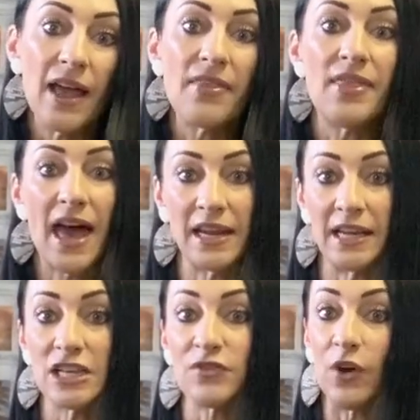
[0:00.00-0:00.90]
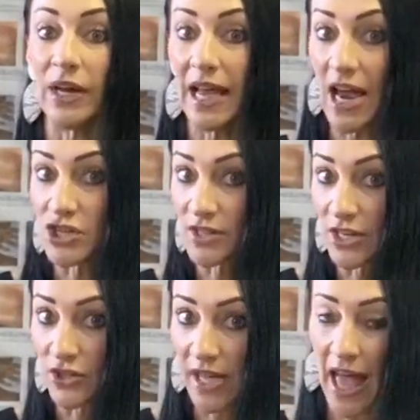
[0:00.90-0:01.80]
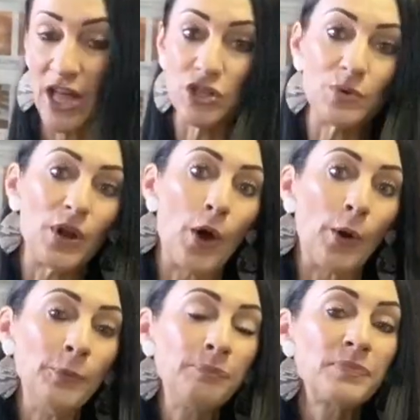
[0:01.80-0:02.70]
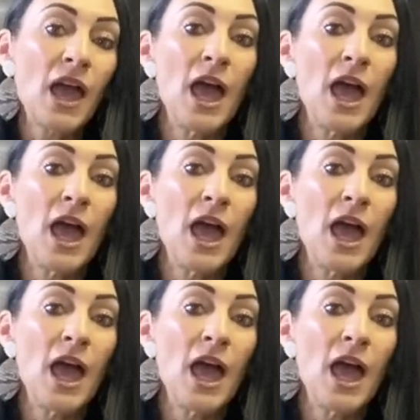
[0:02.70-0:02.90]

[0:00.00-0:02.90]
than an exfoliation that you can do at home,